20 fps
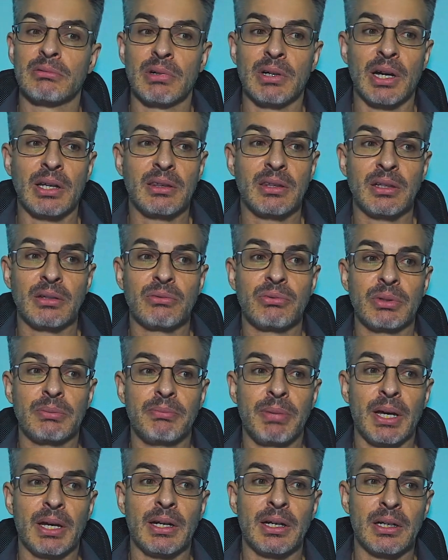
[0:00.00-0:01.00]
I think we
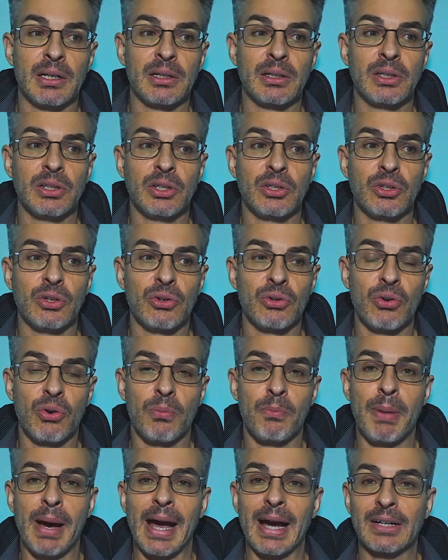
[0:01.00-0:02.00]
better,
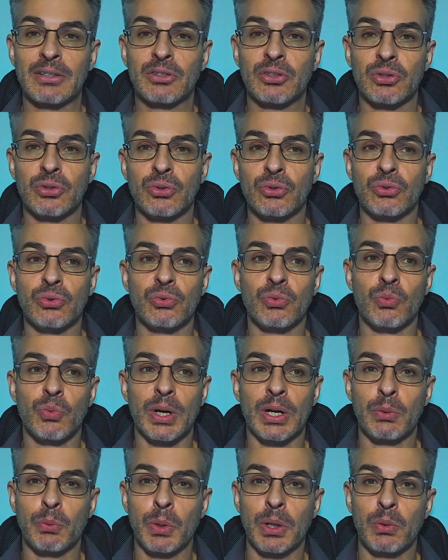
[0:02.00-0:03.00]
go back to
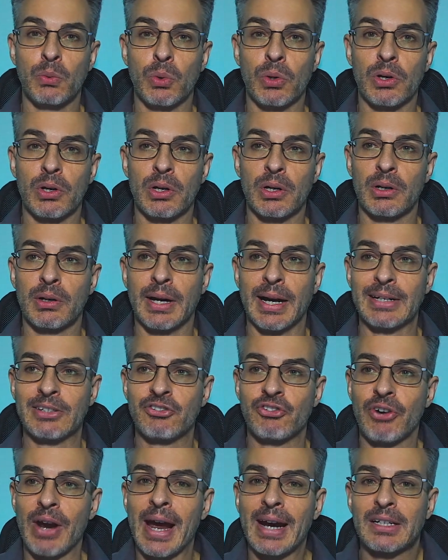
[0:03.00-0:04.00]
where we were
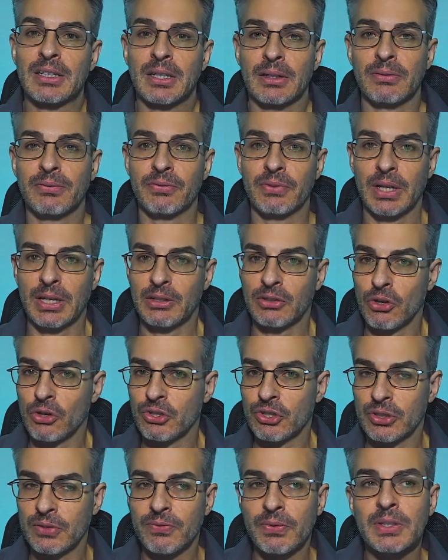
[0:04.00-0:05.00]
attractive, and not
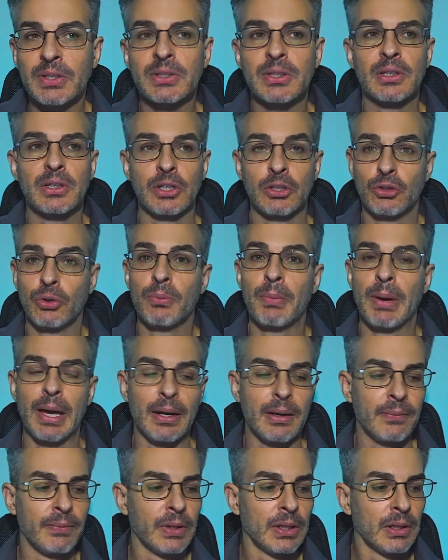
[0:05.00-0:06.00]
just physically to men,
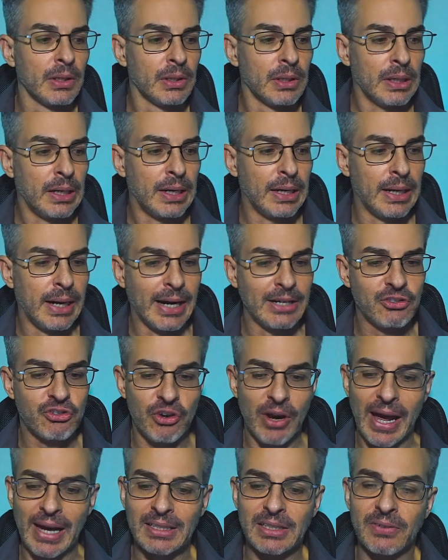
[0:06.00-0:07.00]

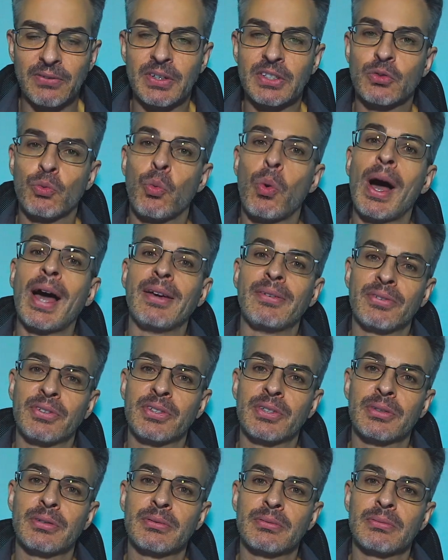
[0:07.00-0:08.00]
attractive as wives,